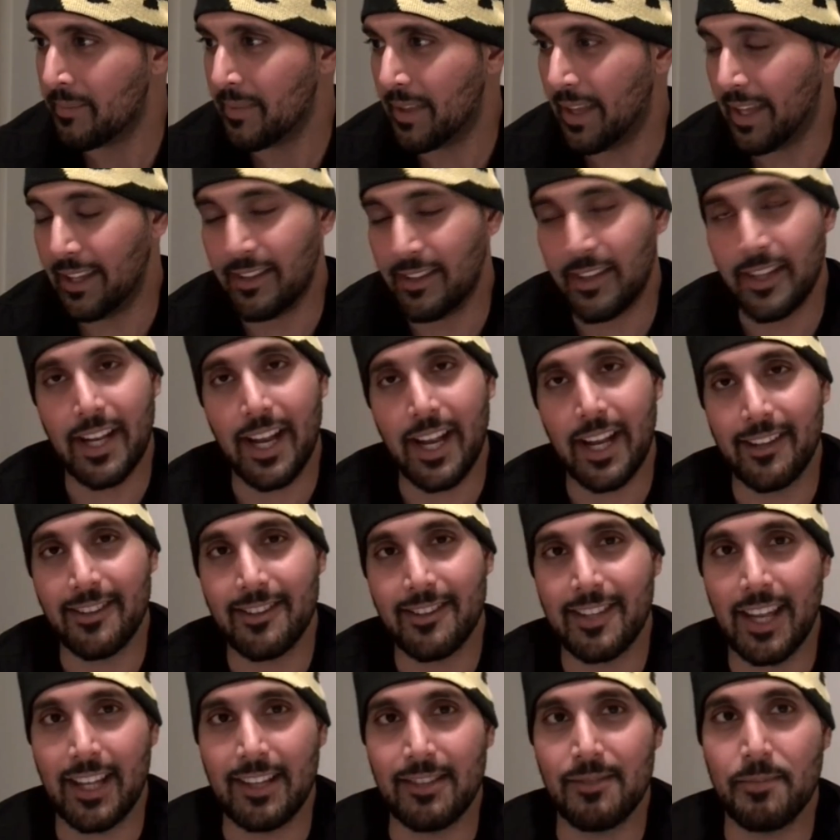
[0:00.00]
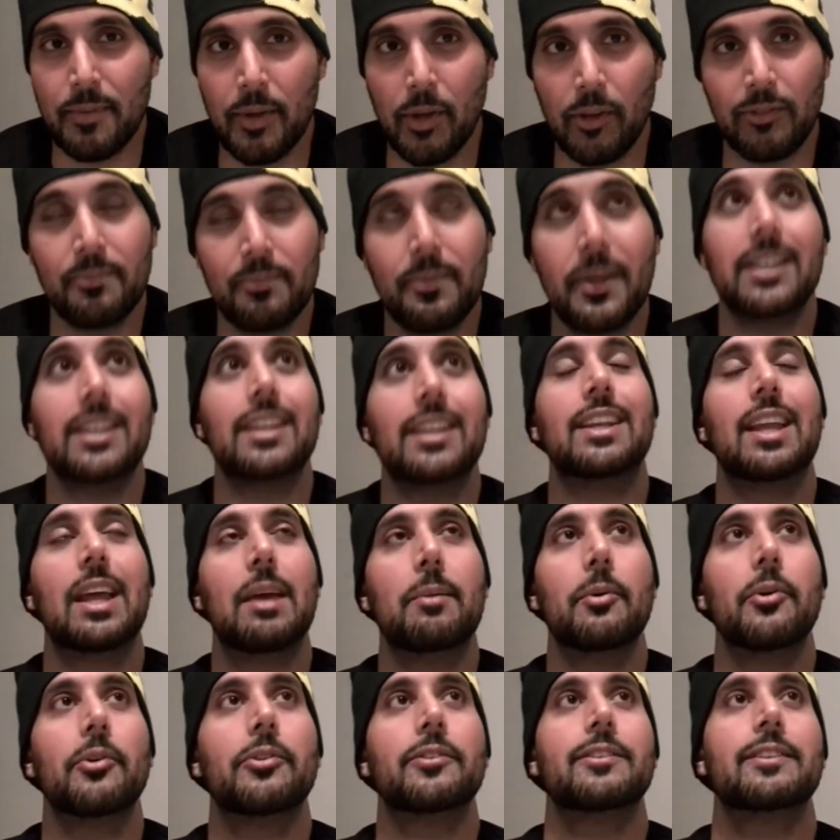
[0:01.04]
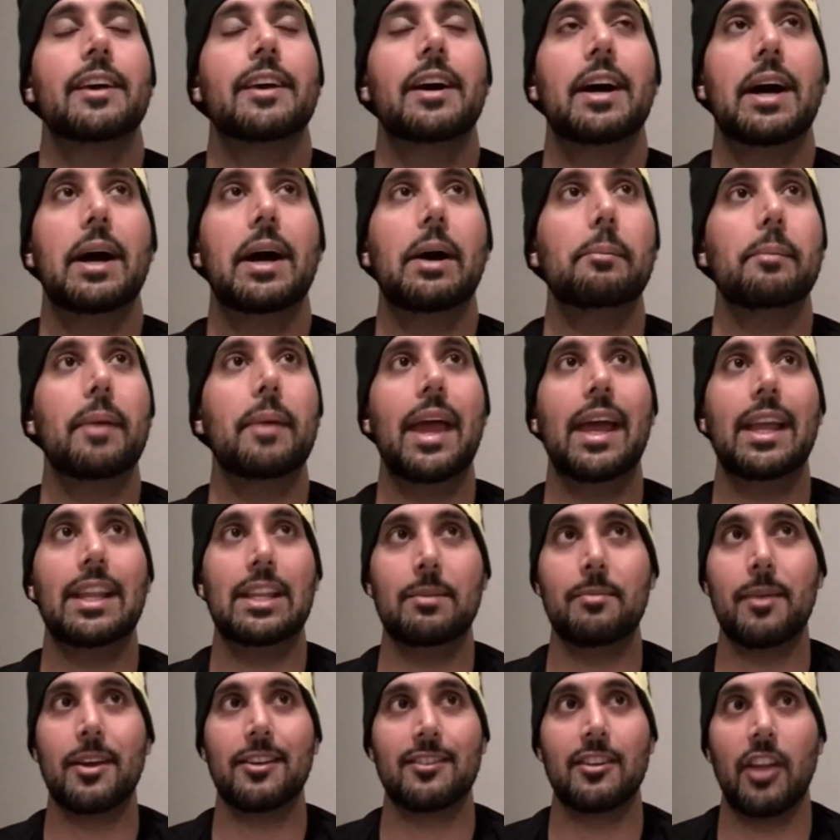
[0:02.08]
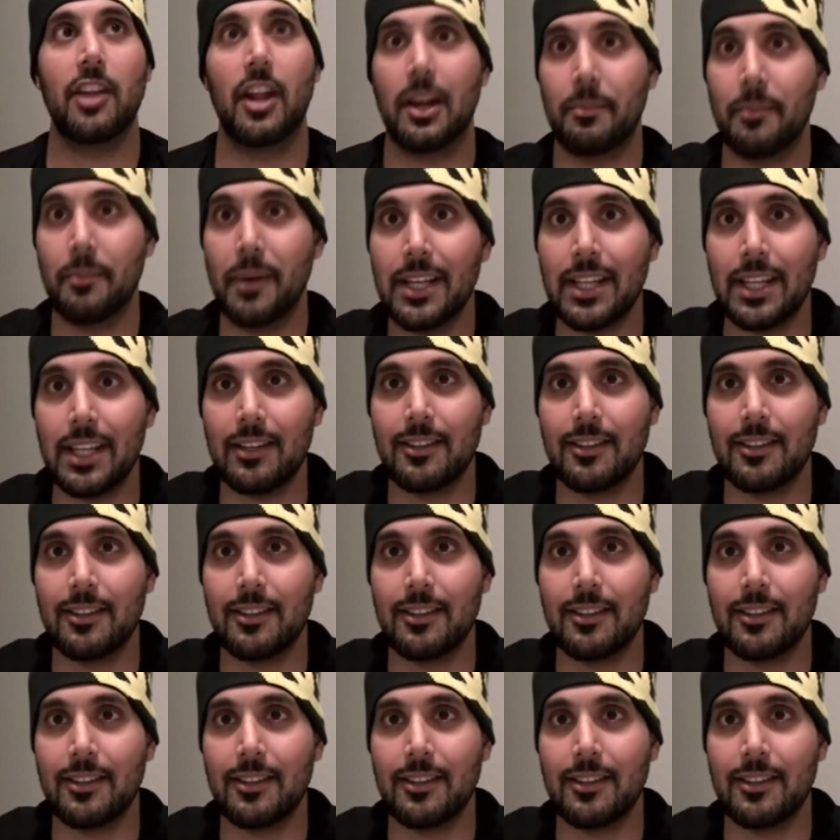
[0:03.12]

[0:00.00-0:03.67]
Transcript: in the United States builds picnic tables and he makes a lot of money,